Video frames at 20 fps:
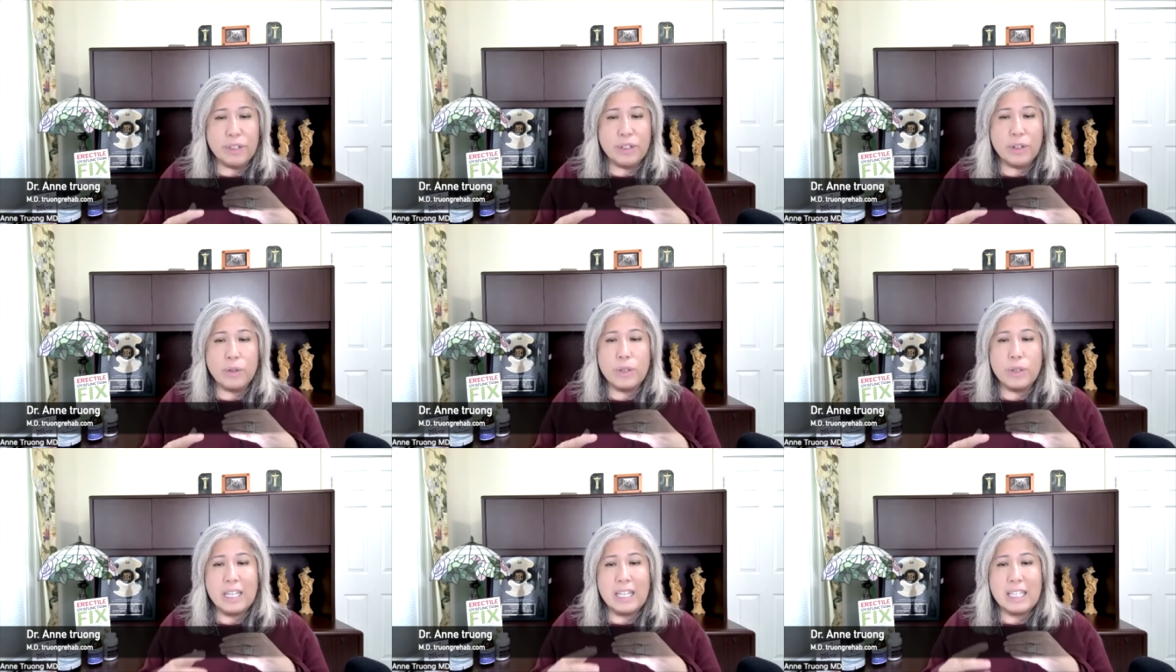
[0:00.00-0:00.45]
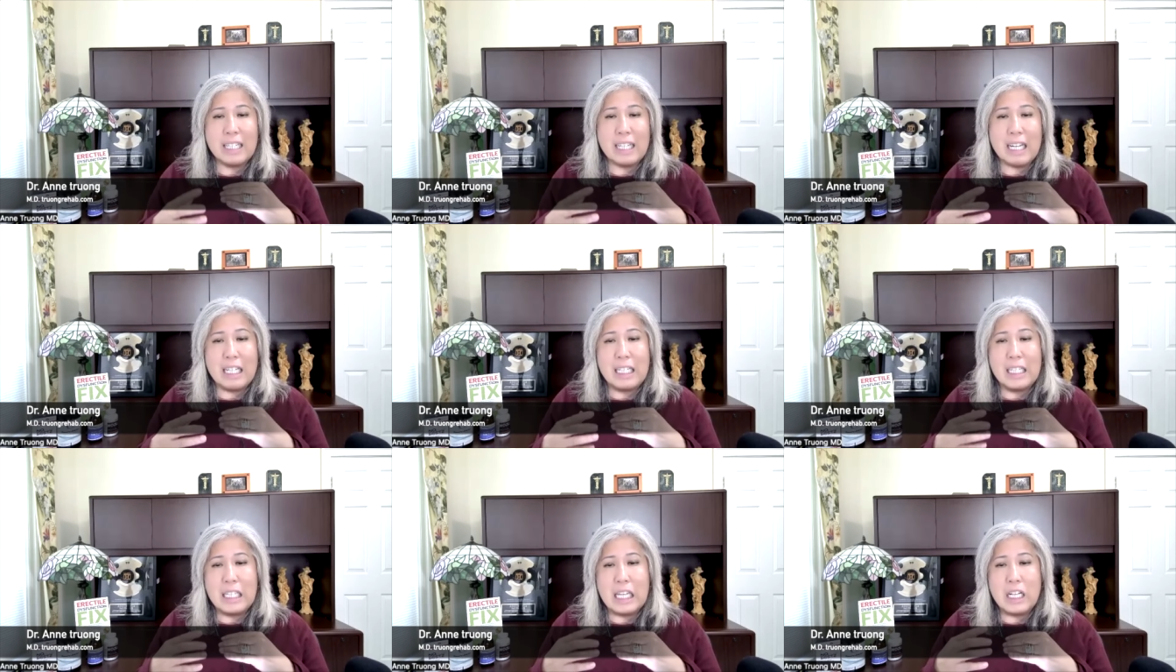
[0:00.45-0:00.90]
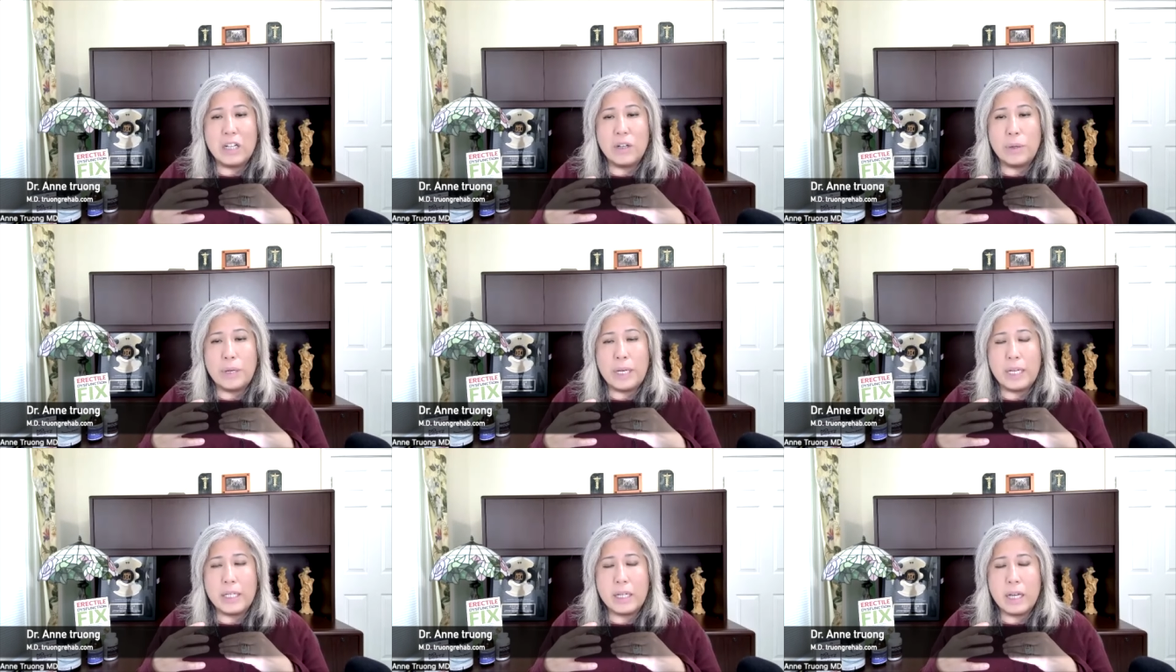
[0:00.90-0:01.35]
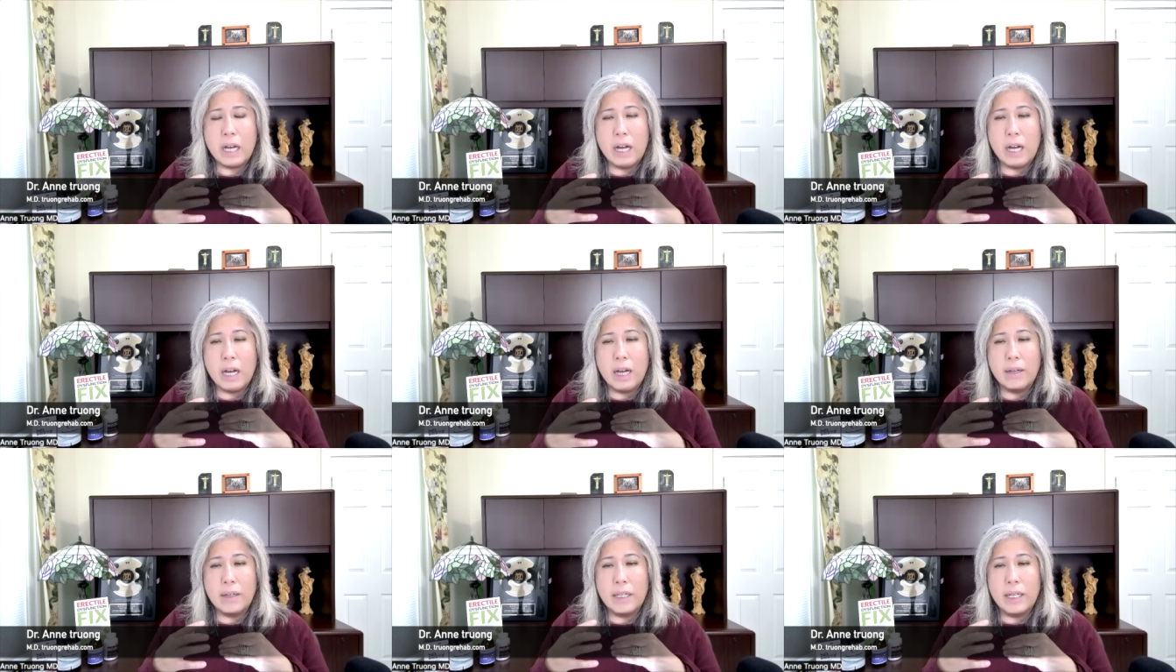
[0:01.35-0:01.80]
So it's going to decrease
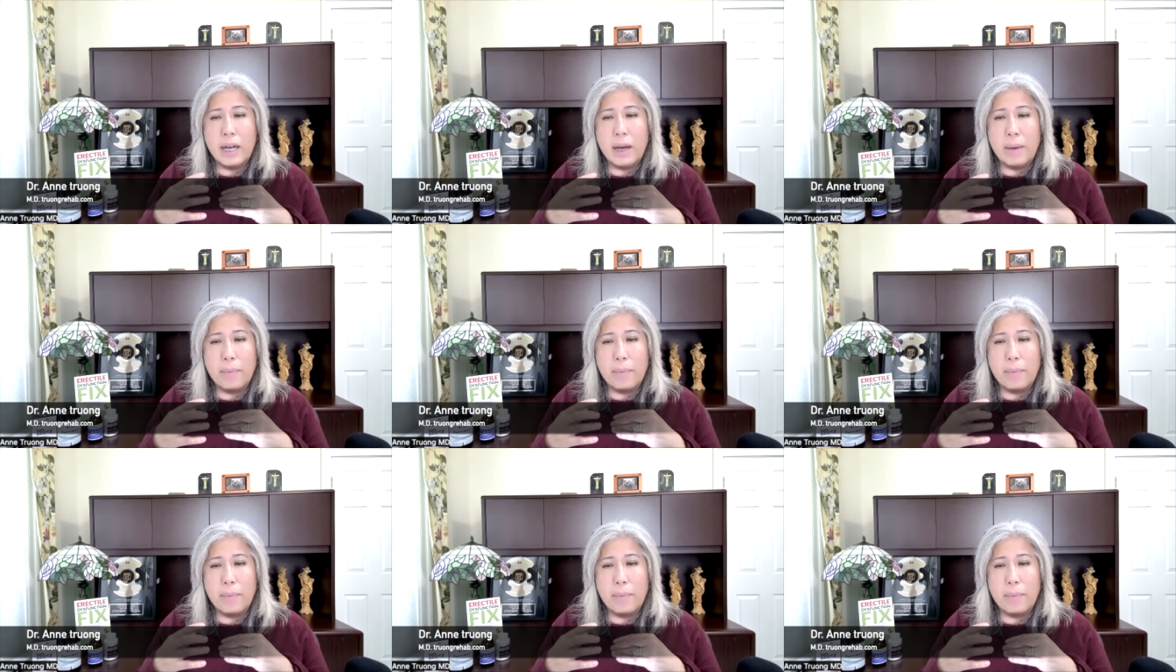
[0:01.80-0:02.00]
uh, uh,